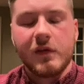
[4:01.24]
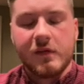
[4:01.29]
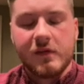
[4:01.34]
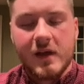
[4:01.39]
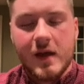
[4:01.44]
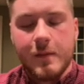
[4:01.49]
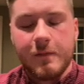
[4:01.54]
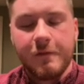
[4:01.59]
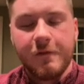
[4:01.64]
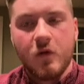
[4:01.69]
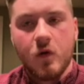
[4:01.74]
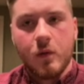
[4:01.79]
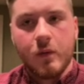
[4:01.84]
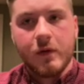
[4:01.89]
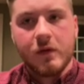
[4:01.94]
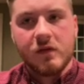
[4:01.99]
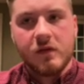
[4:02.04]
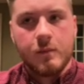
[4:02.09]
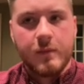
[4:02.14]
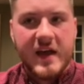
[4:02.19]
same
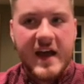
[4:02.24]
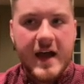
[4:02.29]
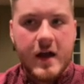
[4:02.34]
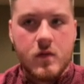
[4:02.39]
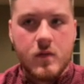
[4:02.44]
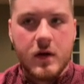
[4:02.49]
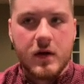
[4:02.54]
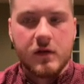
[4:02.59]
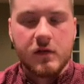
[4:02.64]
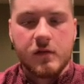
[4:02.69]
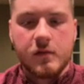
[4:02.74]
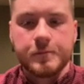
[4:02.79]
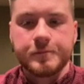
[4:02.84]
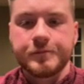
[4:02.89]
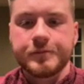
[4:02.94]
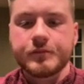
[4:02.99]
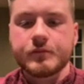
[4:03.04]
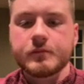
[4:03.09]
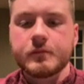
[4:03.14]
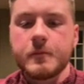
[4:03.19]
forwards and backwards.
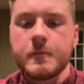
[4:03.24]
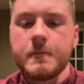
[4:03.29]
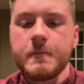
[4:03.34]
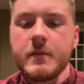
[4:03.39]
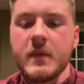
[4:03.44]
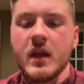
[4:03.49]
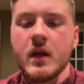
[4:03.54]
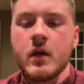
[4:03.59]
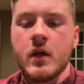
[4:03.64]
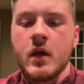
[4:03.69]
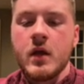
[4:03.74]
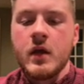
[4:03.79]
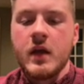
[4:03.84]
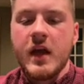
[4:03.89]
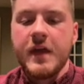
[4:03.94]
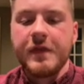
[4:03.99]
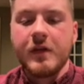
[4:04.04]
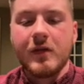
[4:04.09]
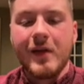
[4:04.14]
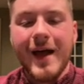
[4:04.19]

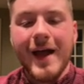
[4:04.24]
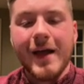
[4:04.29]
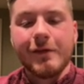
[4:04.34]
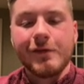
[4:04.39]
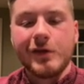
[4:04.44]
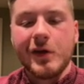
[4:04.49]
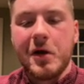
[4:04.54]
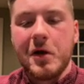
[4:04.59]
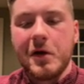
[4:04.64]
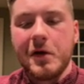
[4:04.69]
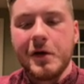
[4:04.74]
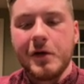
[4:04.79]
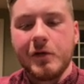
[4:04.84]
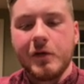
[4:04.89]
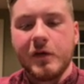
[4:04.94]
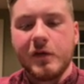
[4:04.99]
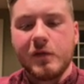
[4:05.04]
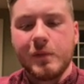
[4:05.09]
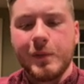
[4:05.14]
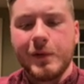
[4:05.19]
And the last R in
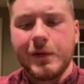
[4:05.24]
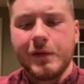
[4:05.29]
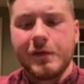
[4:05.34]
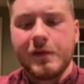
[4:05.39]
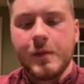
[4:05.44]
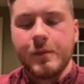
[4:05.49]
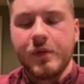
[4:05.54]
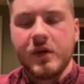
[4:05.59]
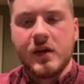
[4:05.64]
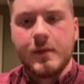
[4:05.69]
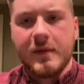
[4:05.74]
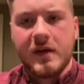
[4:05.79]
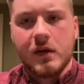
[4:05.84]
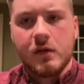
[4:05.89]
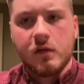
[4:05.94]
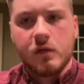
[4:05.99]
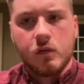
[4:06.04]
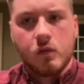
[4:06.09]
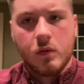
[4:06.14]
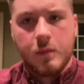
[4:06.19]
CRISPR simply
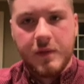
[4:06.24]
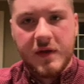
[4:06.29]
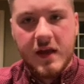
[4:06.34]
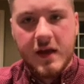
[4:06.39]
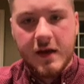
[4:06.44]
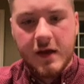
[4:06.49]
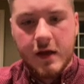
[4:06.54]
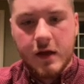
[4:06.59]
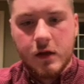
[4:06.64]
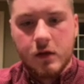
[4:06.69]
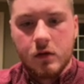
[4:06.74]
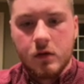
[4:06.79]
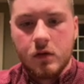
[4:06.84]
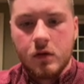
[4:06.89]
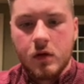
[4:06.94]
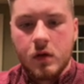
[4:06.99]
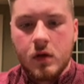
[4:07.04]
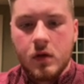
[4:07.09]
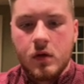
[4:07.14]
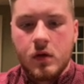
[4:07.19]
means repeating.
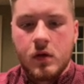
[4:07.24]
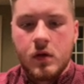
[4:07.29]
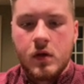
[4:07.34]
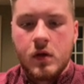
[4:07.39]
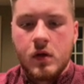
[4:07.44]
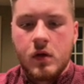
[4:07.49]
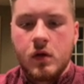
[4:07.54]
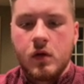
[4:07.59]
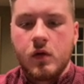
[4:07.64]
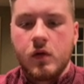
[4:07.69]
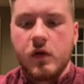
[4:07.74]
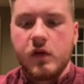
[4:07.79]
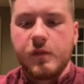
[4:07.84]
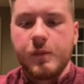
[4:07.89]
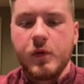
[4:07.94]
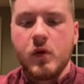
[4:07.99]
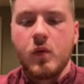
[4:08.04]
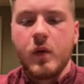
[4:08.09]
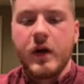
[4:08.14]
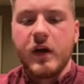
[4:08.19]

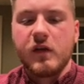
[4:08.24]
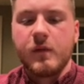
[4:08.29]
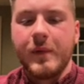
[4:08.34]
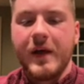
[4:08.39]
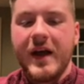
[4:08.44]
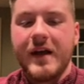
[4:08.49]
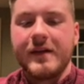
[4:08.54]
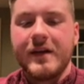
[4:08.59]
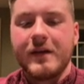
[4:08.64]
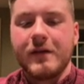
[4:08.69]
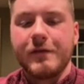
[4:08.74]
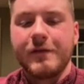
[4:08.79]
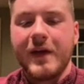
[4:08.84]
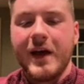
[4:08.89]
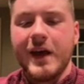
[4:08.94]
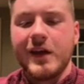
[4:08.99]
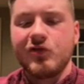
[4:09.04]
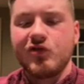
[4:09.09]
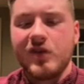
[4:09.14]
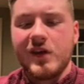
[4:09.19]
CRISPR works by
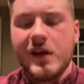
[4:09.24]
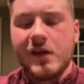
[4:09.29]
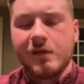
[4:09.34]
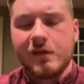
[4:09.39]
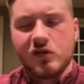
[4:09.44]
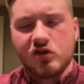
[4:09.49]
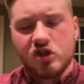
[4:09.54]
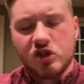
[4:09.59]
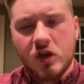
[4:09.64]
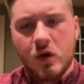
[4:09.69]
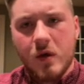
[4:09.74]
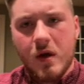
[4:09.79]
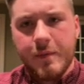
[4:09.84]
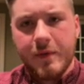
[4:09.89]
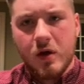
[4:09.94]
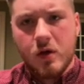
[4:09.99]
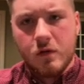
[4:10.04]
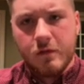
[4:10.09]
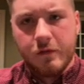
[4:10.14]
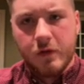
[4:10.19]
identifying genes that show up
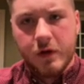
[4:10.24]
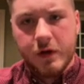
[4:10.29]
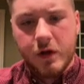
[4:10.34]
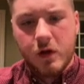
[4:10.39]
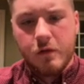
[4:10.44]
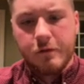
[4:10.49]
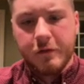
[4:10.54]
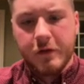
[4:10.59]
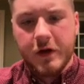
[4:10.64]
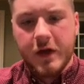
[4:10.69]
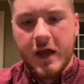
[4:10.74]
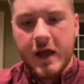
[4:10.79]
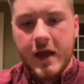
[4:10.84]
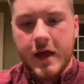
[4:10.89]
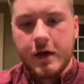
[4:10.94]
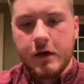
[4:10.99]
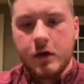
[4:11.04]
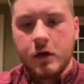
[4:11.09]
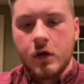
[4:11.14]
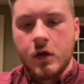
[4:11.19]
over and over
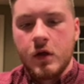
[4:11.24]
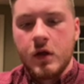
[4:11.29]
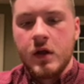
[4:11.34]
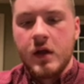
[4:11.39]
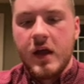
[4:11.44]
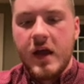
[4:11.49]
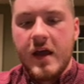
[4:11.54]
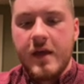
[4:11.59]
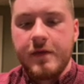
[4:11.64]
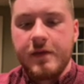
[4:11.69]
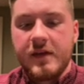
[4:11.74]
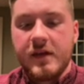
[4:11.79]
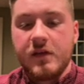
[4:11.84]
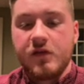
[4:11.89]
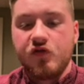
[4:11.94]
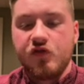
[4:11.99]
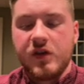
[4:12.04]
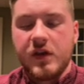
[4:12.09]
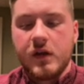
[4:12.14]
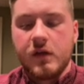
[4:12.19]
again, and
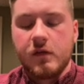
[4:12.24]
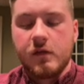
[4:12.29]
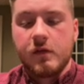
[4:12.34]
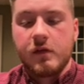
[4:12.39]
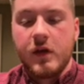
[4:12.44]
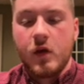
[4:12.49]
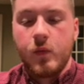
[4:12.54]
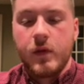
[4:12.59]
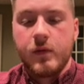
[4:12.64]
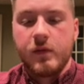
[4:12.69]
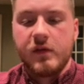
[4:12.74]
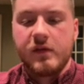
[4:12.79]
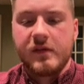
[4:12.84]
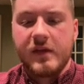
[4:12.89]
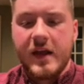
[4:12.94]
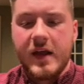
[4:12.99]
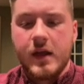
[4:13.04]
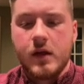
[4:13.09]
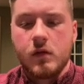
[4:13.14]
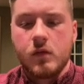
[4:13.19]
these genes that we would
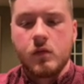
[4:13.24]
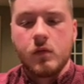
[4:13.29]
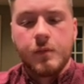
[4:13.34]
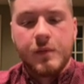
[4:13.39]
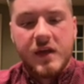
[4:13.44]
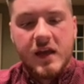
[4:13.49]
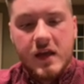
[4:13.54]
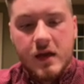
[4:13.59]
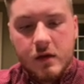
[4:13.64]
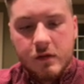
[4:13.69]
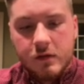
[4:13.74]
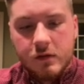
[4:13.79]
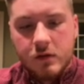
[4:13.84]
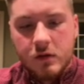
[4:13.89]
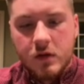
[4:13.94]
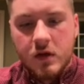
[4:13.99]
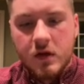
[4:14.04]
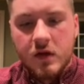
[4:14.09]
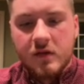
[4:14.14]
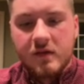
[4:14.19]
say repeat.
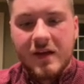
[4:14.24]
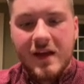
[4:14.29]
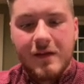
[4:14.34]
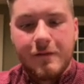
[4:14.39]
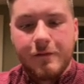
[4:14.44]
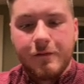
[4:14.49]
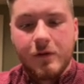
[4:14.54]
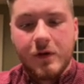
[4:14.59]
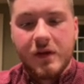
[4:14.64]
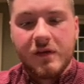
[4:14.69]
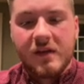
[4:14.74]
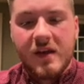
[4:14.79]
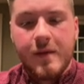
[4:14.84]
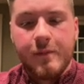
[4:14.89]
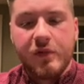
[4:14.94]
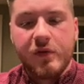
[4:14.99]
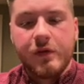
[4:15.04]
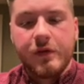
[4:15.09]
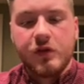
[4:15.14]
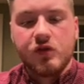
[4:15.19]
Take, for
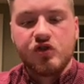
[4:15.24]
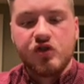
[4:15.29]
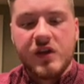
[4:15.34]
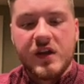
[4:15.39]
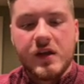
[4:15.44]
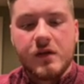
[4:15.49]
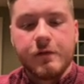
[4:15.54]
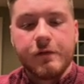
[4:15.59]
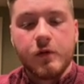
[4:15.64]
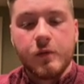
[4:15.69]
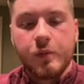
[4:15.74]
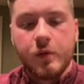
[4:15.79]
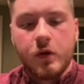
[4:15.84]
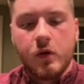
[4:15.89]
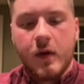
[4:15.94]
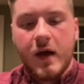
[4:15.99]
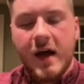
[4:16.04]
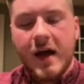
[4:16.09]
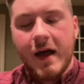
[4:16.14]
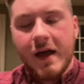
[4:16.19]
example, the gene for
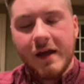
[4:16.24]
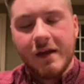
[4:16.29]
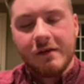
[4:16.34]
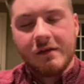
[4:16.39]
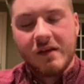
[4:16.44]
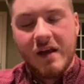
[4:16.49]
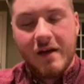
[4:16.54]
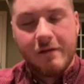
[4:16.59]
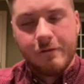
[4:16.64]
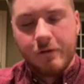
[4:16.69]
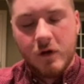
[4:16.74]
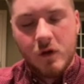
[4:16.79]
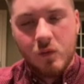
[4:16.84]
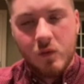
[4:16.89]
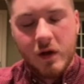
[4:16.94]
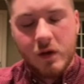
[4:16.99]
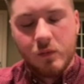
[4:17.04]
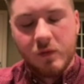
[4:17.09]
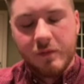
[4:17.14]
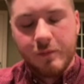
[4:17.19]
blue eyes.
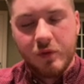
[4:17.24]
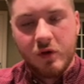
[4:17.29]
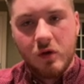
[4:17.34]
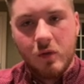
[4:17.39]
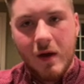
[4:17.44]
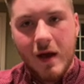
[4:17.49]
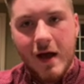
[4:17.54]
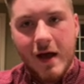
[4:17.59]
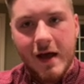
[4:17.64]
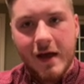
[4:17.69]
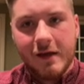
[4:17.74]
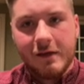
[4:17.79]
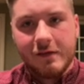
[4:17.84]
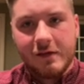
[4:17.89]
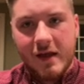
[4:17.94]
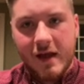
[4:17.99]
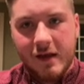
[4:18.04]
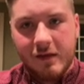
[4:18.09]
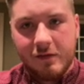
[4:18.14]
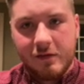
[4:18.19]
Everyone with blue eyes
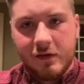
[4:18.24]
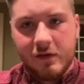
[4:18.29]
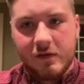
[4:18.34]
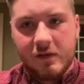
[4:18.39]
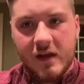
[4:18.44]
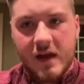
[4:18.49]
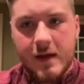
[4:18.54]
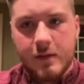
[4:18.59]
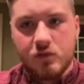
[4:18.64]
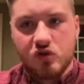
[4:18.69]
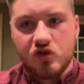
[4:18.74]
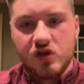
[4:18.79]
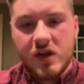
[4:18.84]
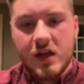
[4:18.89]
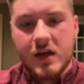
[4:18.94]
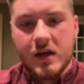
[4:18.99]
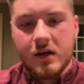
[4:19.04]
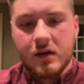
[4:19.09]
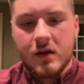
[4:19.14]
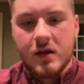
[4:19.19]
has the same
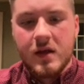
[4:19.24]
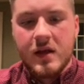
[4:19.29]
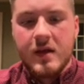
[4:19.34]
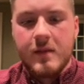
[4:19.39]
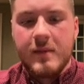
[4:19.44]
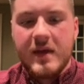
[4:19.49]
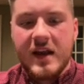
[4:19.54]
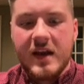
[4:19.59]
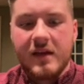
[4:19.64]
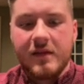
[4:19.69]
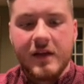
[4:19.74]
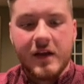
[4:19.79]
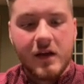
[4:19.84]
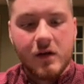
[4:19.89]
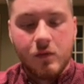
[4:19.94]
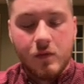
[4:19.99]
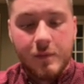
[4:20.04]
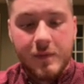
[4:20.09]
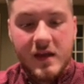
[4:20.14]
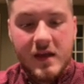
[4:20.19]
gene, meaning that
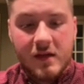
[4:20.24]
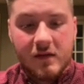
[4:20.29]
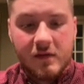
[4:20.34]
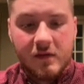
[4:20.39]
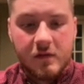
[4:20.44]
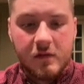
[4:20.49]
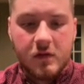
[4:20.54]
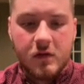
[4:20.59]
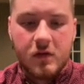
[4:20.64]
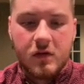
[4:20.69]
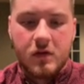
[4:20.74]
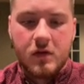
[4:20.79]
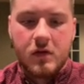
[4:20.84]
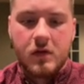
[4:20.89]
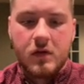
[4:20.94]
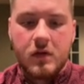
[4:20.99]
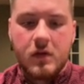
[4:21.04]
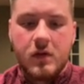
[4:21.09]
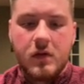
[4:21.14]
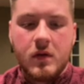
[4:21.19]
it repeats.
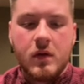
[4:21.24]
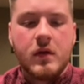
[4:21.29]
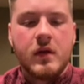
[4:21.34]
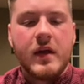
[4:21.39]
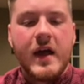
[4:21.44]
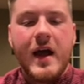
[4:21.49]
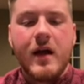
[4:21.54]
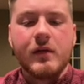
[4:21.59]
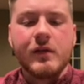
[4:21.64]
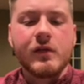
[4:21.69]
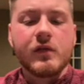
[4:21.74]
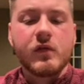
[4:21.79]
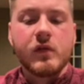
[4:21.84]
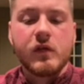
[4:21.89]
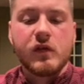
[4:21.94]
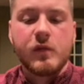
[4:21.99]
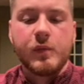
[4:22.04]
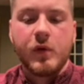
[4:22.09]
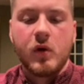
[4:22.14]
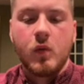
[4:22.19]
How does
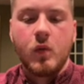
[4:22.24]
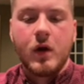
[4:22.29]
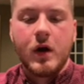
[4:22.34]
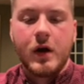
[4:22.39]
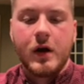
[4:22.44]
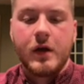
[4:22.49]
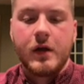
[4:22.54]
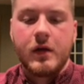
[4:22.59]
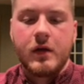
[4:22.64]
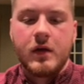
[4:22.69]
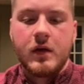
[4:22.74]
CRISPR work?